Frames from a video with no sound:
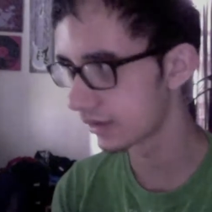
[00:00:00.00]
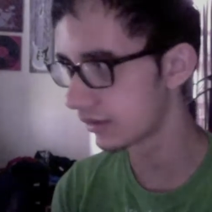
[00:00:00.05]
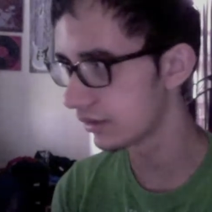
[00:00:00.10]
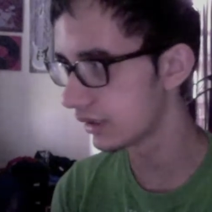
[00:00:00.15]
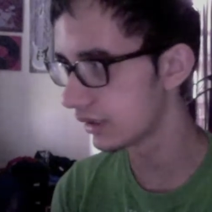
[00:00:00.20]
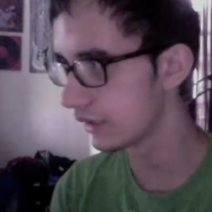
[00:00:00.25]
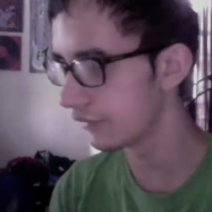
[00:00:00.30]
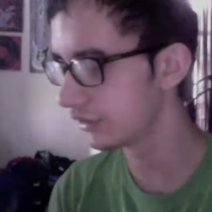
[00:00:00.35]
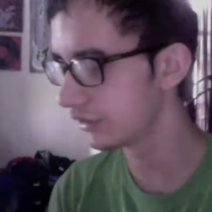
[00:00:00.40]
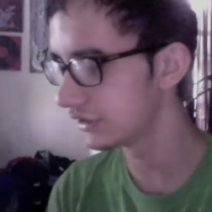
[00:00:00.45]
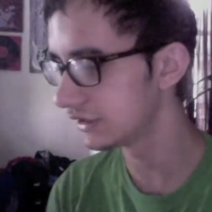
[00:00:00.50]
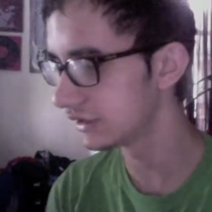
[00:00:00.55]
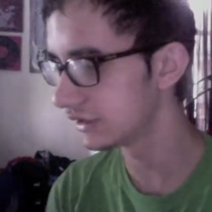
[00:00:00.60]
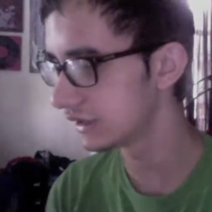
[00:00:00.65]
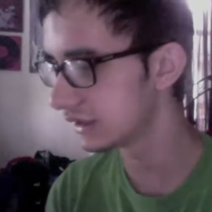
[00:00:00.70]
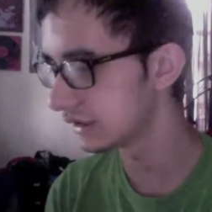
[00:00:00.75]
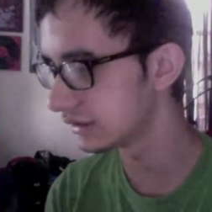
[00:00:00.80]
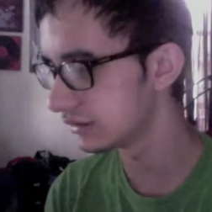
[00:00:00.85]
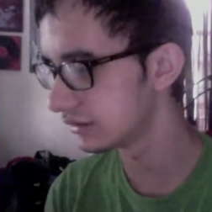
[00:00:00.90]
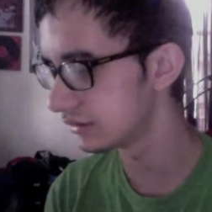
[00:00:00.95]
everything
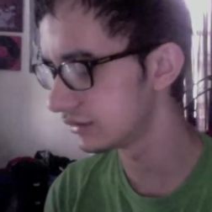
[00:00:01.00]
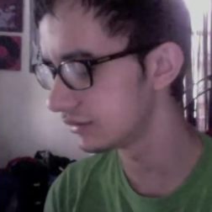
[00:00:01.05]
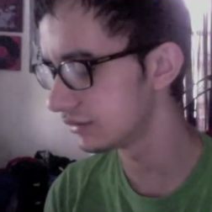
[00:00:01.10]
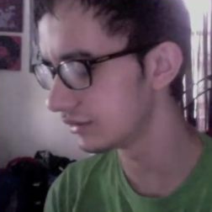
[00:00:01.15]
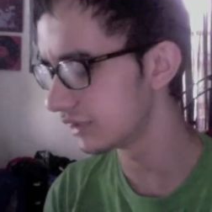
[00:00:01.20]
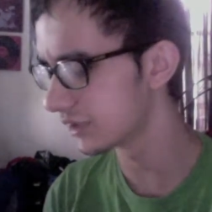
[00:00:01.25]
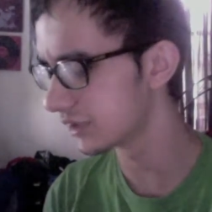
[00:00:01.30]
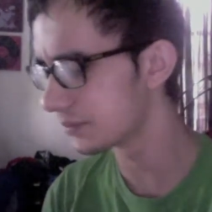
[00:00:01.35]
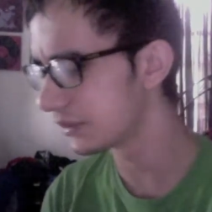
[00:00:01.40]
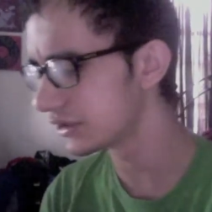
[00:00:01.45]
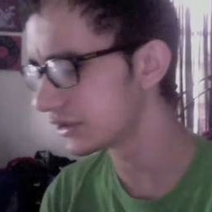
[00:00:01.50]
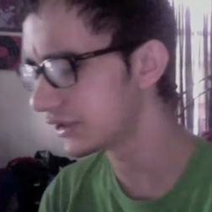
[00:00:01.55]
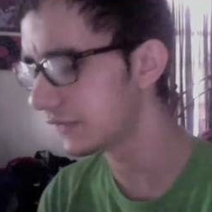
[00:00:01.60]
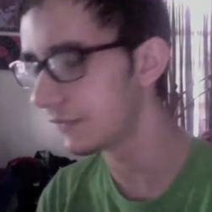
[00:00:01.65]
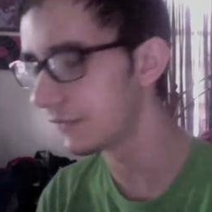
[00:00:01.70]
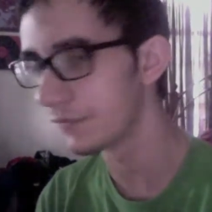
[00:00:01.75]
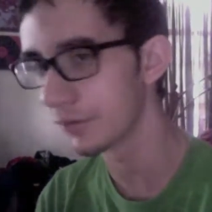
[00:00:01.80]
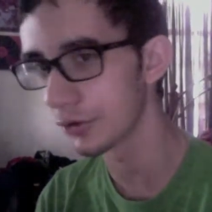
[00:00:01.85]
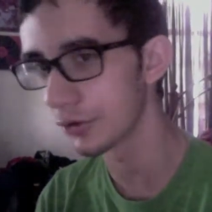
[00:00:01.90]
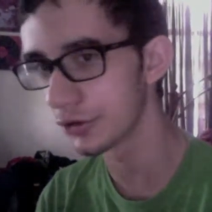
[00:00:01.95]
that,
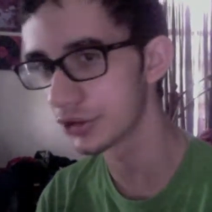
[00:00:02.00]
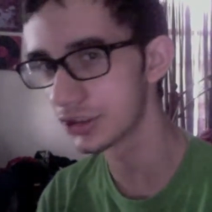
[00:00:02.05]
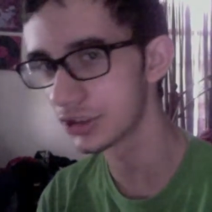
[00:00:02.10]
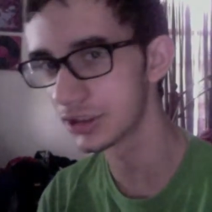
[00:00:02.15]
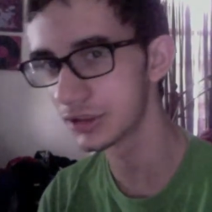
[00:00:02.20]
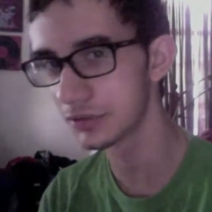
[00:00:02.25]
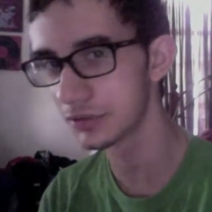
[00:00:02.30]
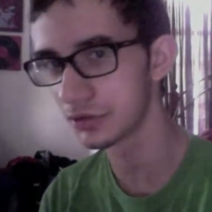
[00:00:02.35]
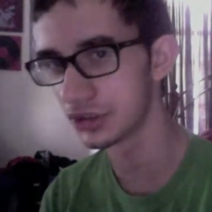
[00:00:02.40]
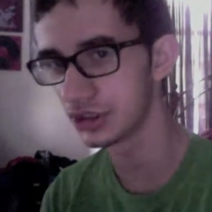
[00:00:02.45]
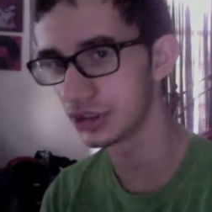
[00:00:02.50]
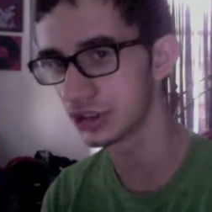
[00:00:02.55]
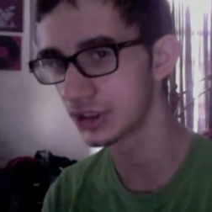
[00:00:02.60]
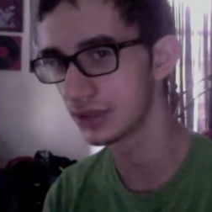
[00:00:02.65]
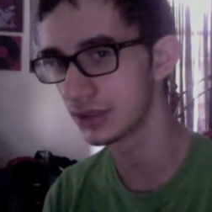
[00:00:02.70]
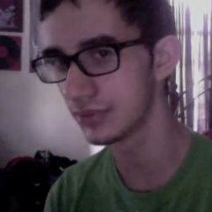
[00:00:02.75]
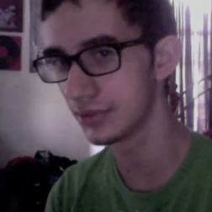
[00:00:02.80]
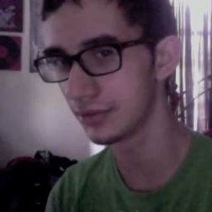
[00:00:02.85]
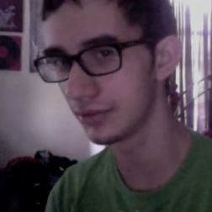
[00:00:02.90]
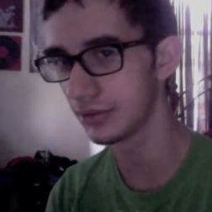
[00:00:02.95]
especially Versus, which is gonna
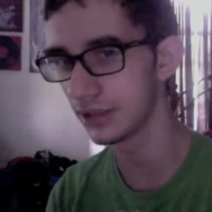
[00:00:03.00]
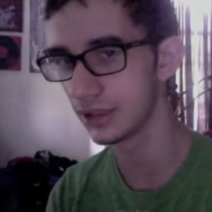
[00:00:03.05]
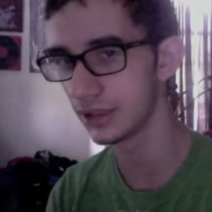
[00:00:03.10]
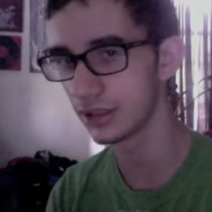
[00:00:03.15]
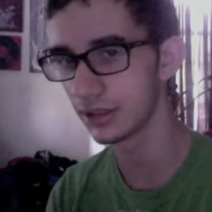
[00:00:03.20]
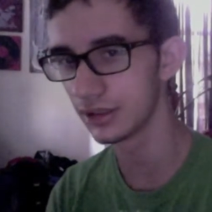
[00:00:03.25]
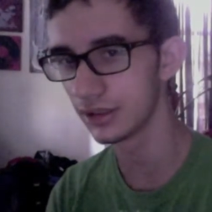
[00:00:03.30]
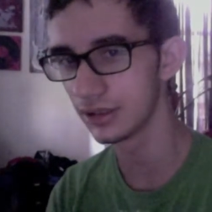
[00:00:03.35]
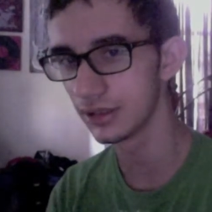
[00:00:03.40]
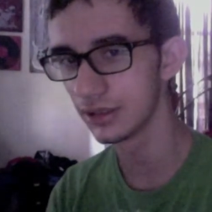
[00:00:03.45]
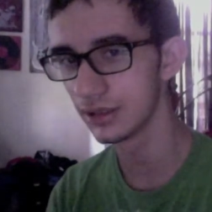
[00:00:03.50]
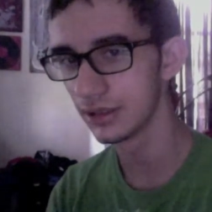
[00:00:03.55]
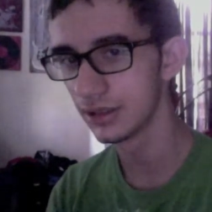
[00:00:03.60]
be really good.